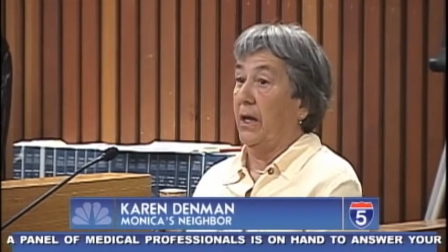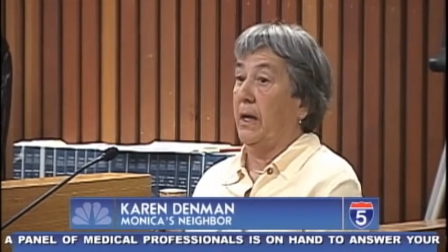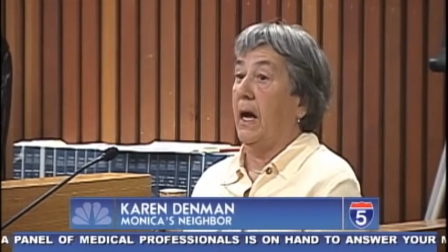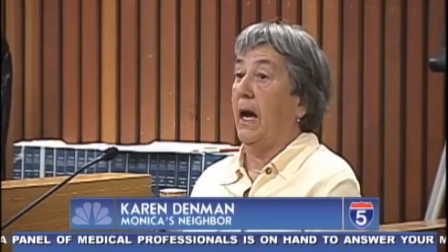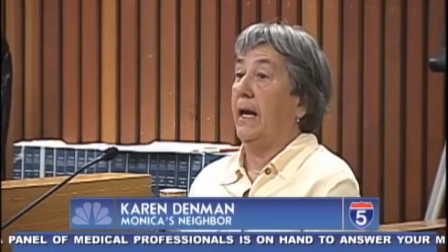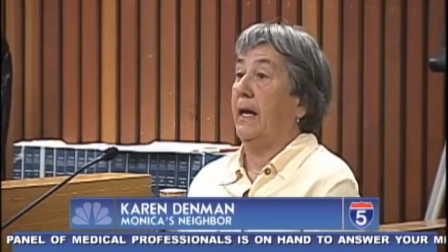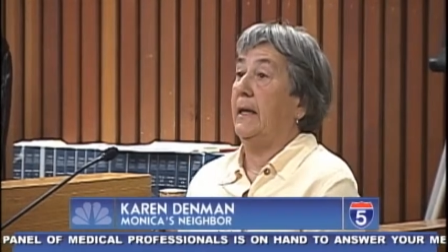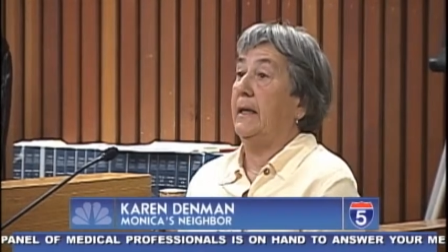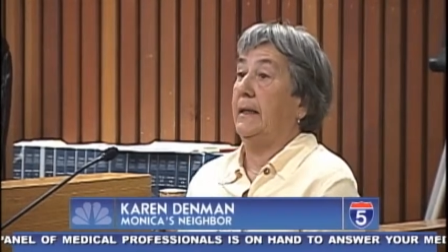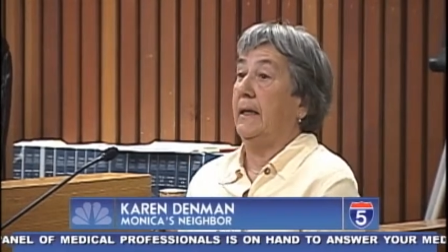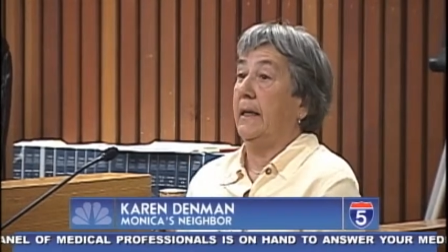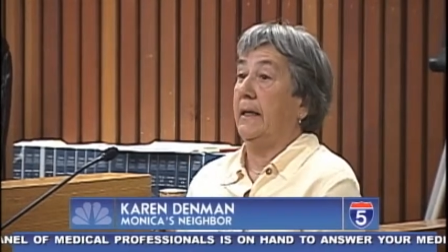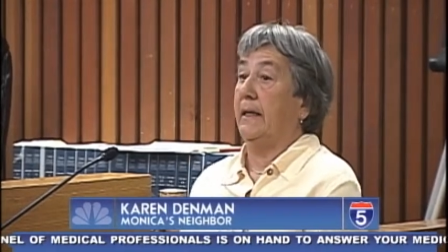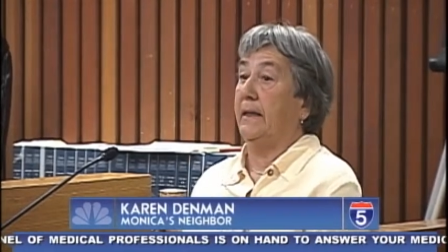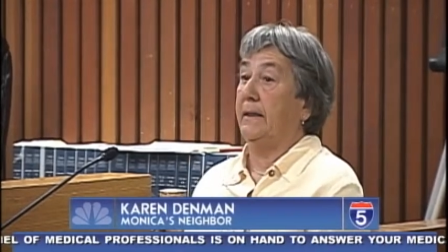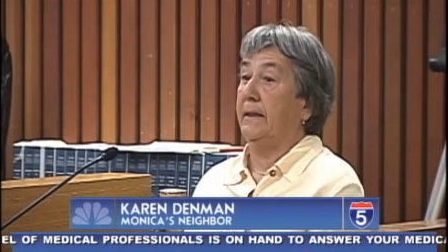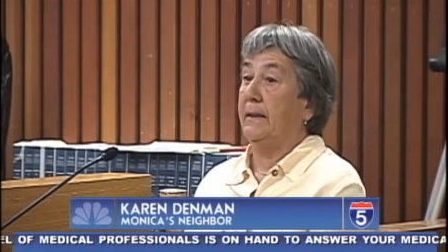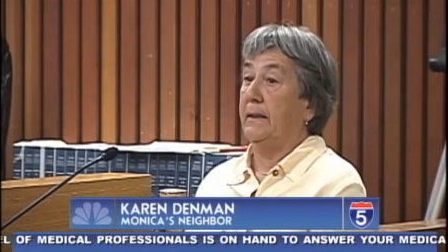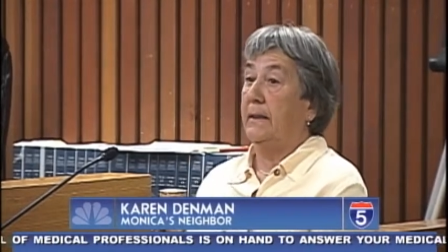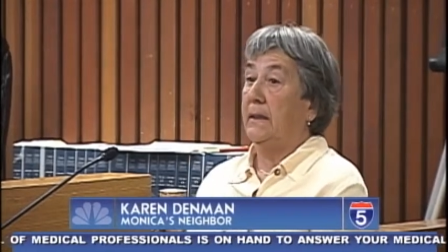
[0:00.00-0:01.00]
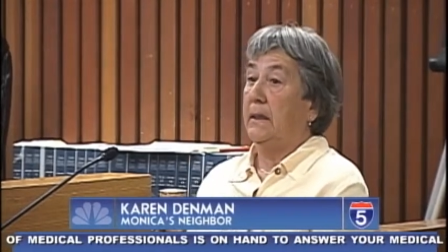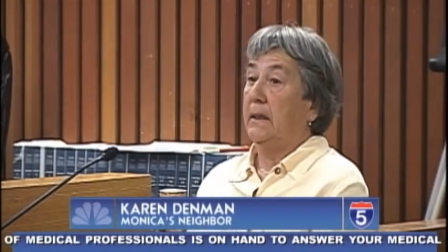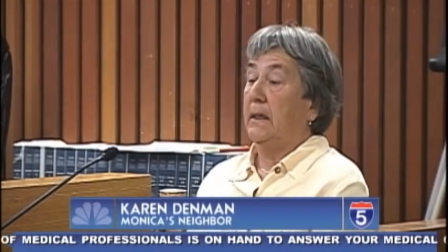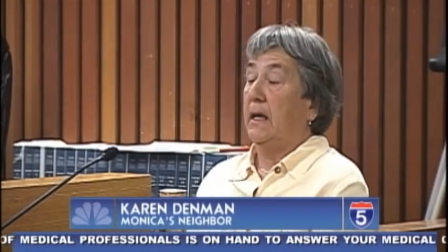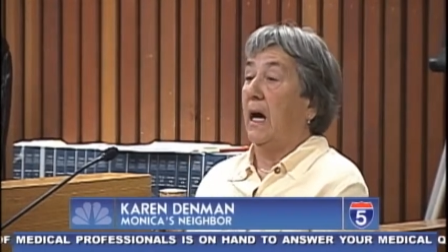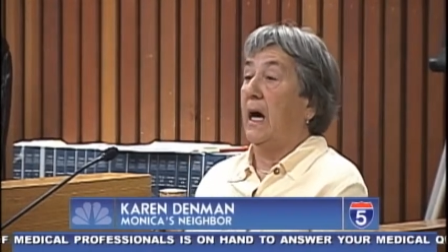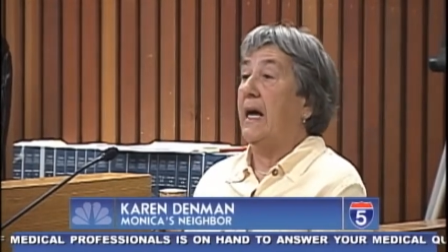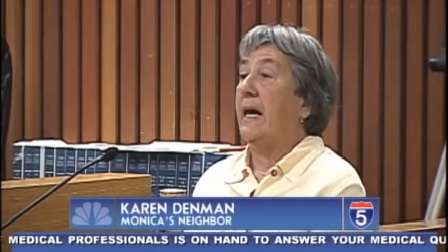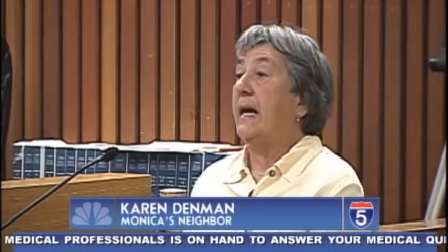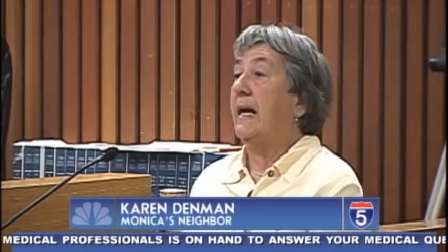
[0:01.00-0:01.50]
the night, and
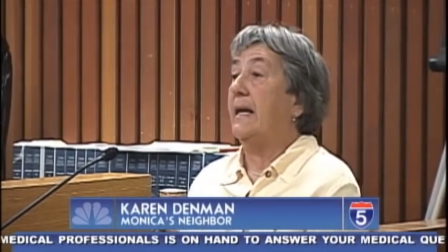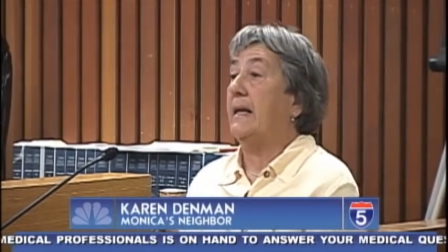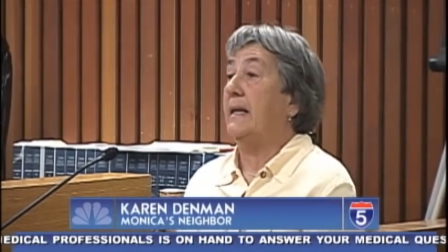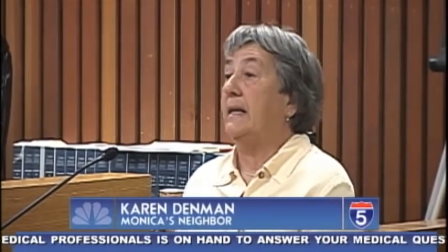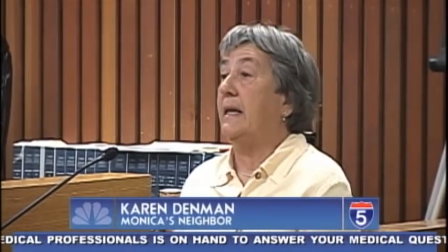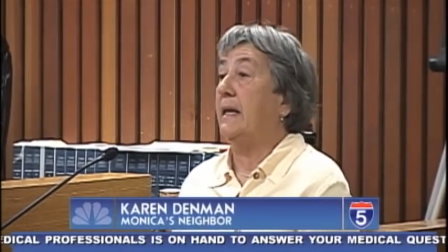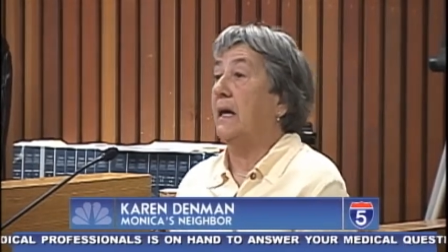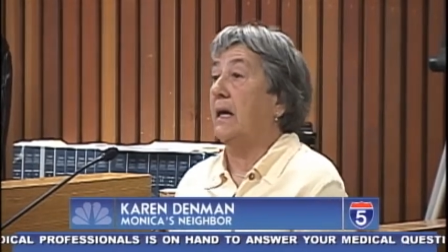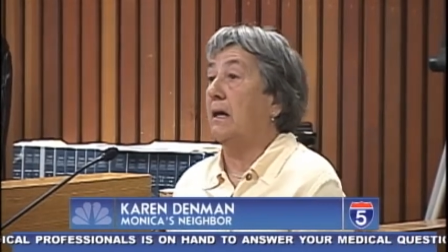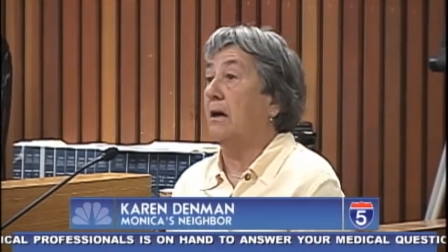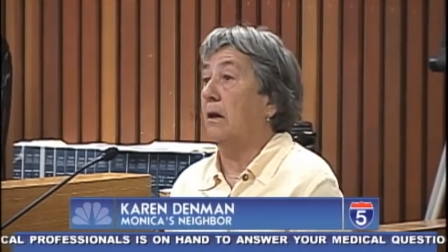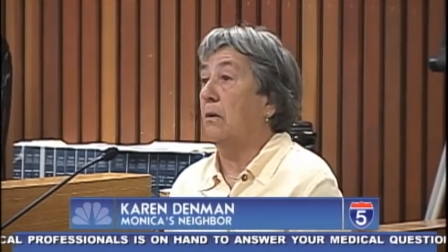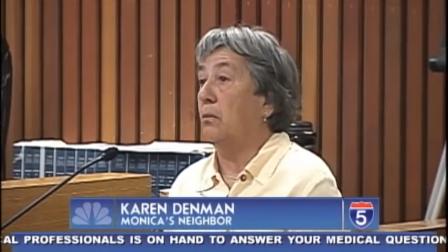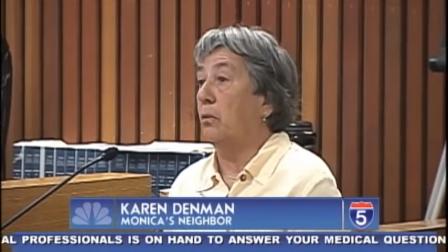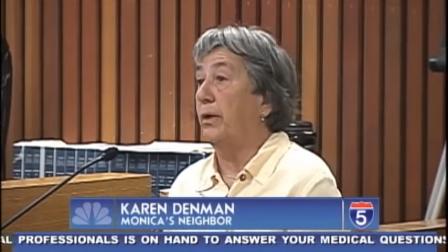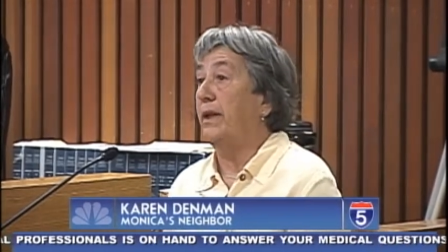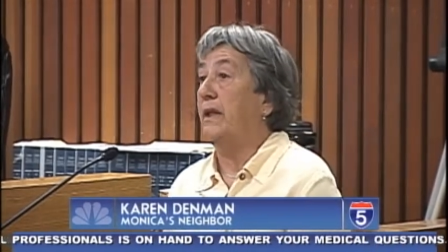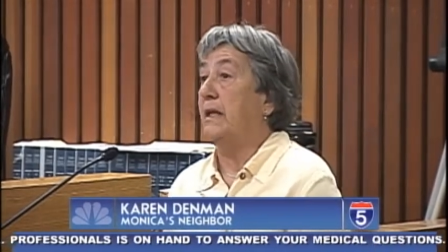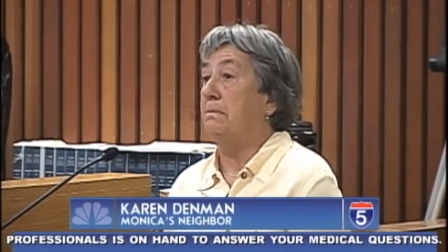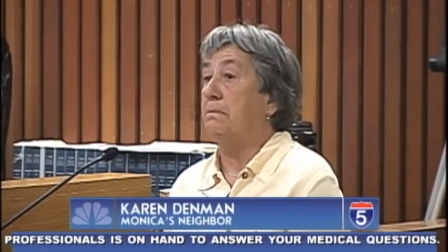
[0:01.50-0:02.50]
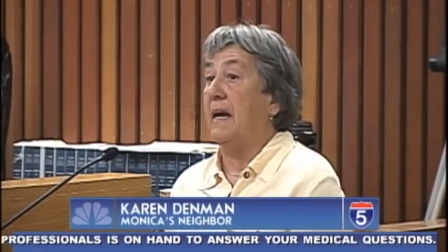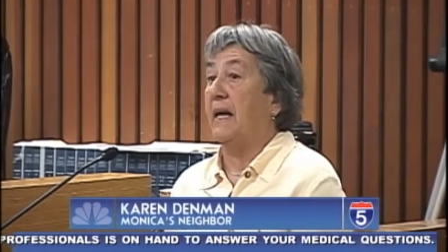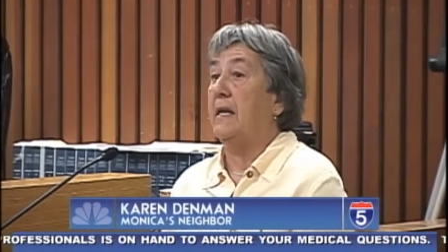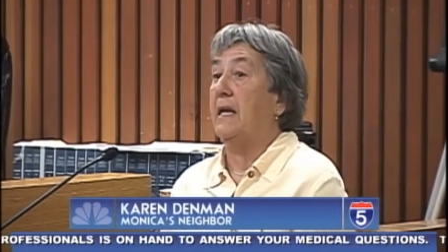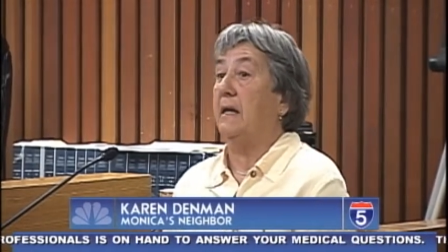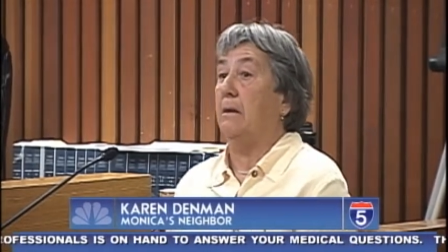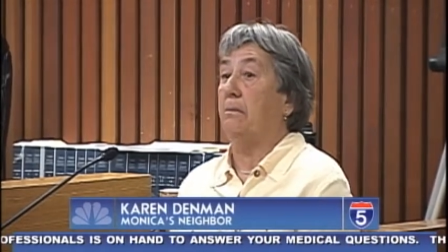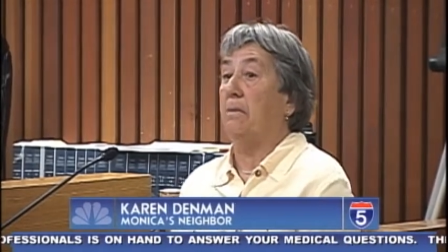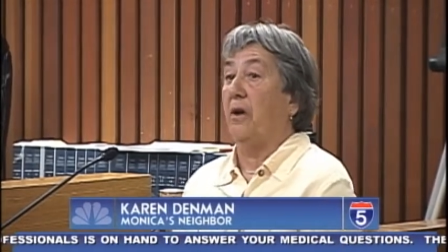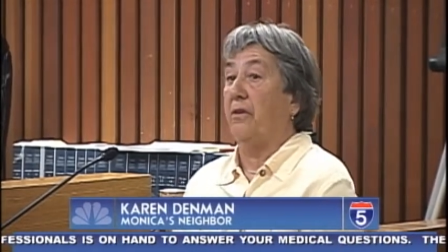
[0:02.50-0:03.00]
I hadn't uh, really
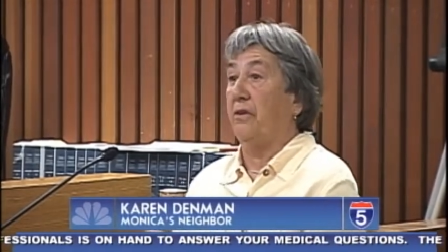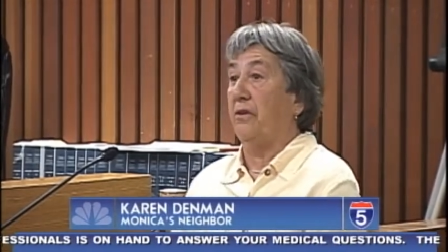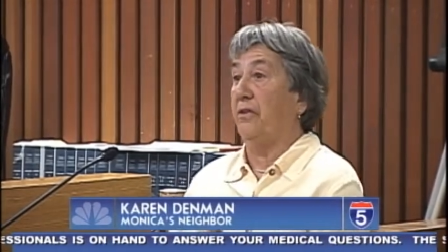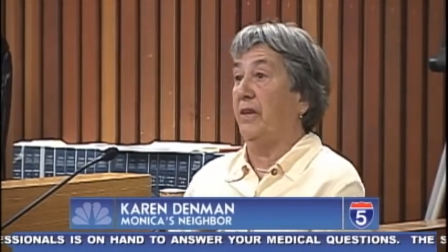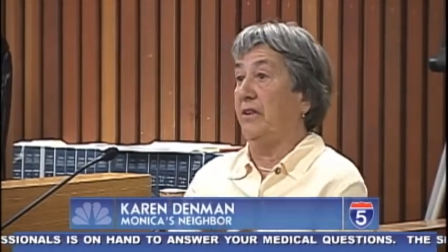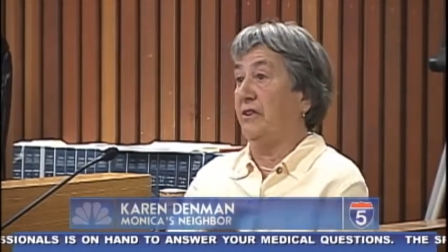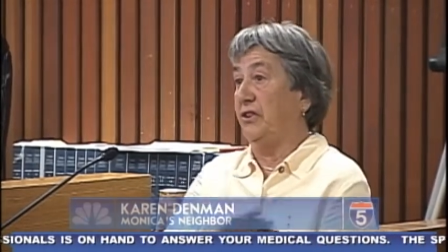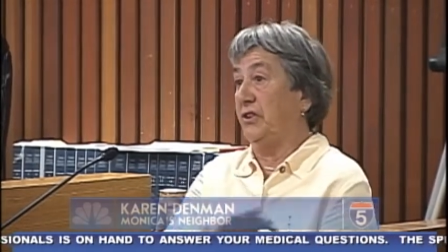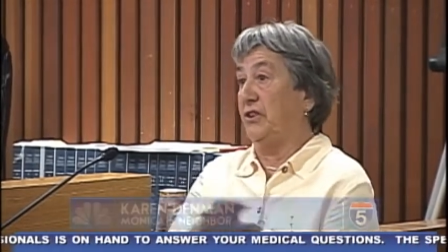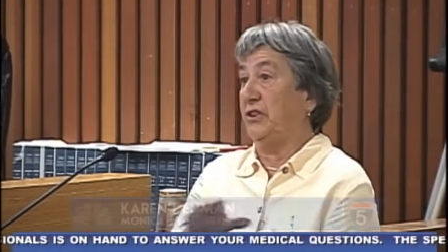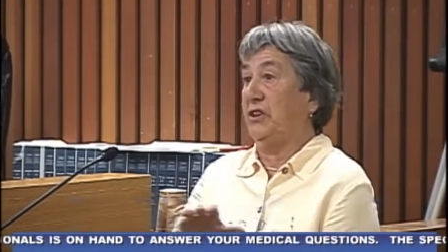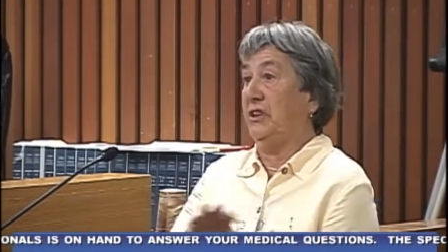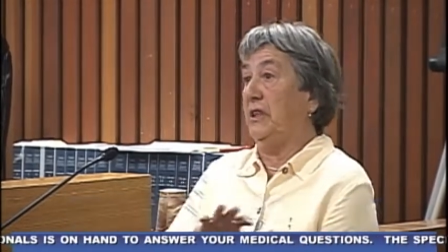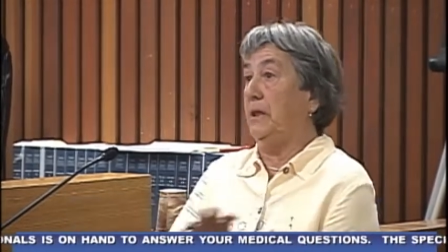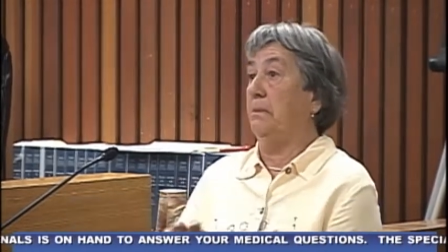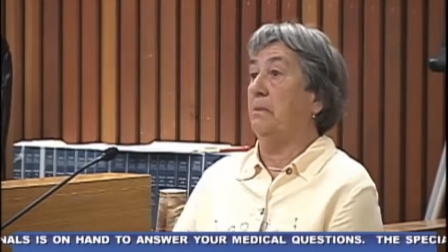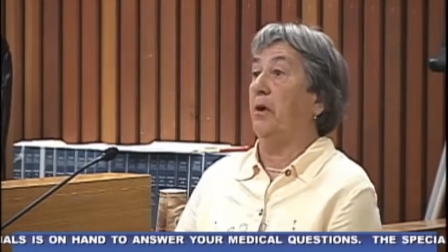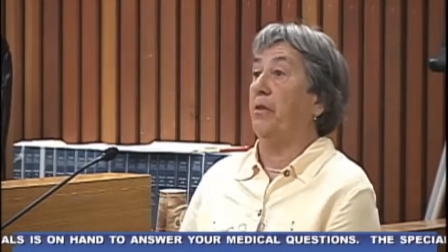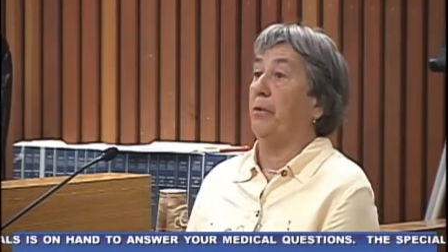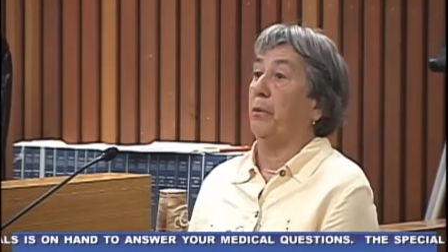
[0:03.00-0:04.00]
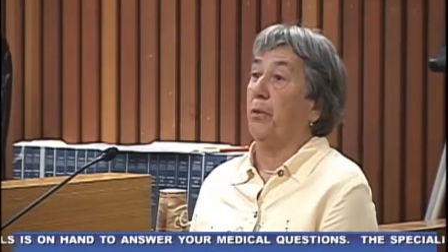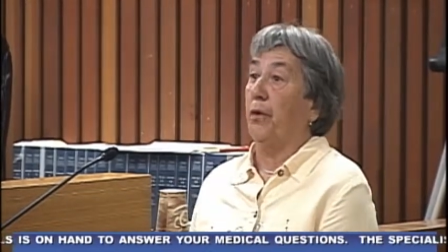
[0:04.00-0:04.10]
met him other than just seen him on the